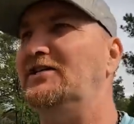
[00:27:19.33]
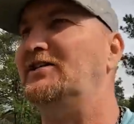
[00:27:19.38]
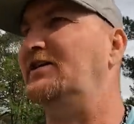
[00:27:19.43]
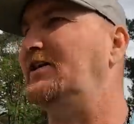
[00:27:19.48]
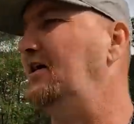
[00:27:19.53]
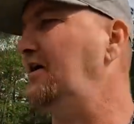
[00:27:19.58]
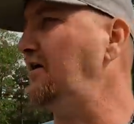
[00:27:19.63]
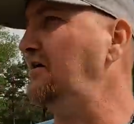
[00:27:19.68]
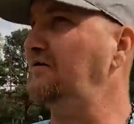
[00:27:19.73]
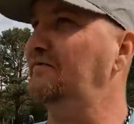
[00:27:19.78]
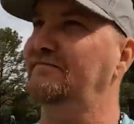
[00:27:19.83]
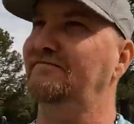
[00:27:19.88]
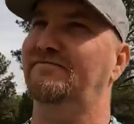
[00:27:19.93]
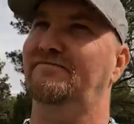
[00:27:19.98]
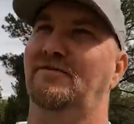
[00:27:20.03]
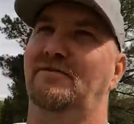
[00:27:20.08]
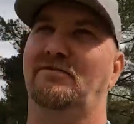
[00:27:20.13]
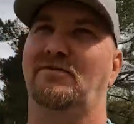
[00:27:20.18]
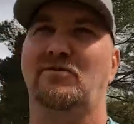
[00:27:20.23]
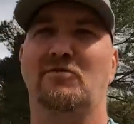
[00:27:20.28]
to
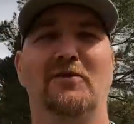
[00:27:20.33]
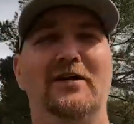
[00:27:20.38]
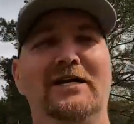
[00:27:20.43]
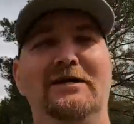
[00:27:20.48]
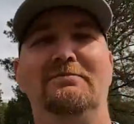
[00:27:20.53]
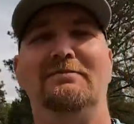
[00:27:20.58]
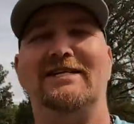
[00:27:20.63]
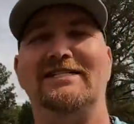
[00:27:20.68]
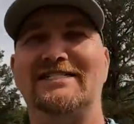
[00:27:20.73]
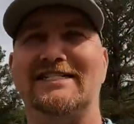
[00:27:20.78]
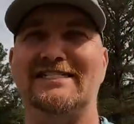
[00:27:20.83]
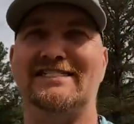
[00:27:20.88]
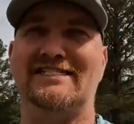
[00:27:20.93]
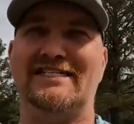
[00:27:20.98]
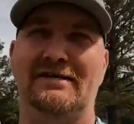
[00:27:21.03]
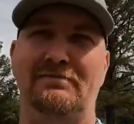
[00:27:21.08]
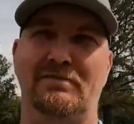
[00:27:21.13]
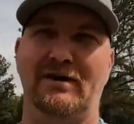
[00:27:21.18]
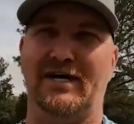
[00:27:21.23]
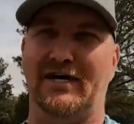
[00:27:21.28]
come from 3
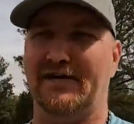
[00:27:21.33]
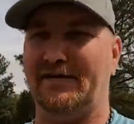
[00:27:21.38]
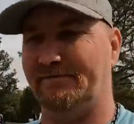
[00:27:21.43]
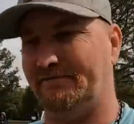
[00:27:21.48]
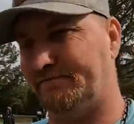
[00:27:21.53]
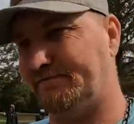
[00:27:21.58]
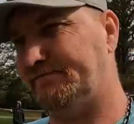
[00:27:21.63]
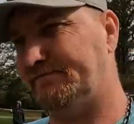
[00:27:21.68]
Mississippi.